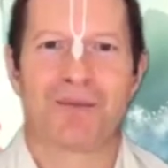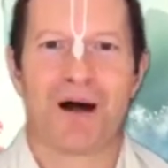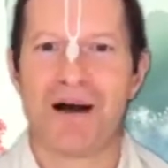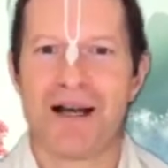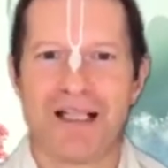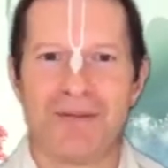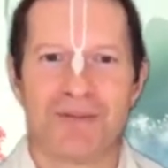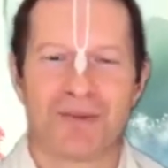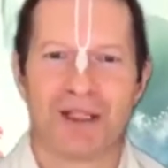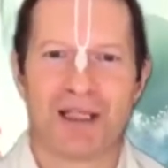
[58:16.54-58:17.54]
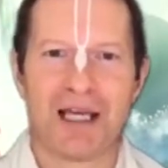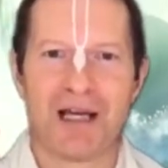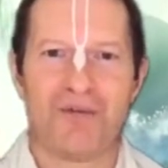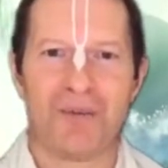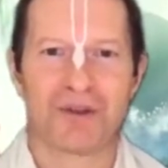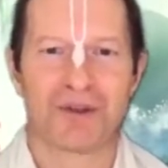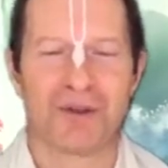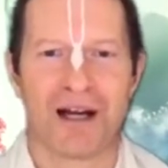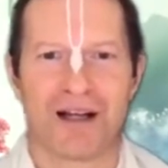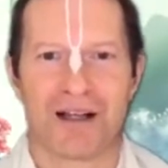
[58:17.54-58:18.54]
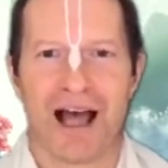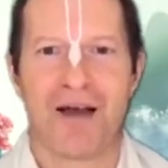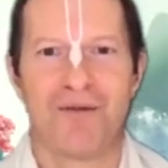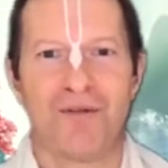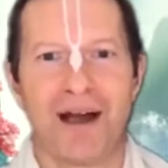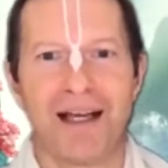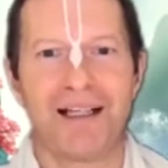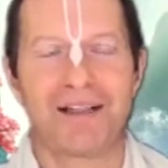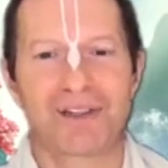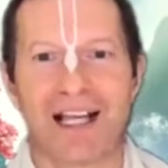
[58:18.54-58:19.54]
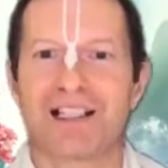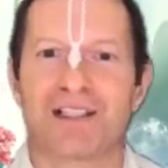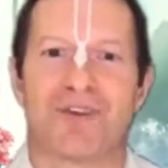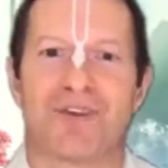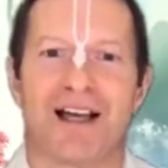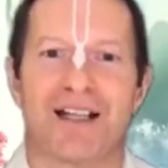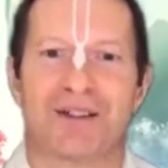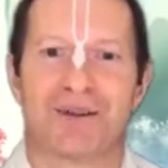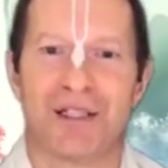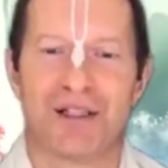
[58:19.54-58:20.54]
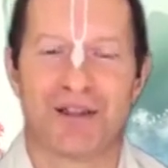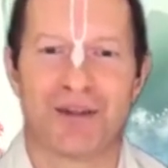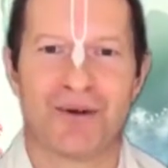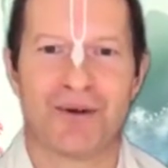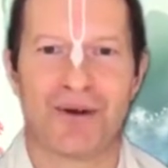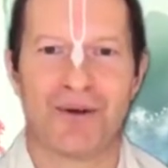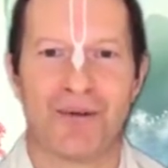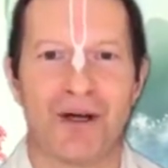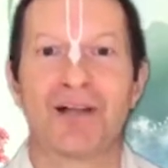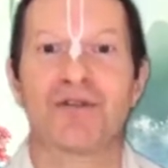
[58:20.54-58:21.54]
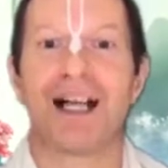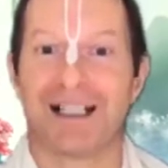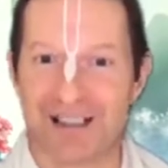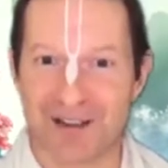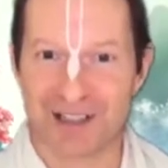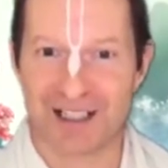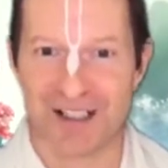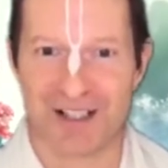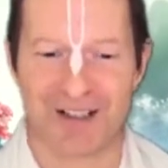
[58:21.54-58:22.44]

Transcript: I, the king of Mathura, am very satisfied with your wonderful activities.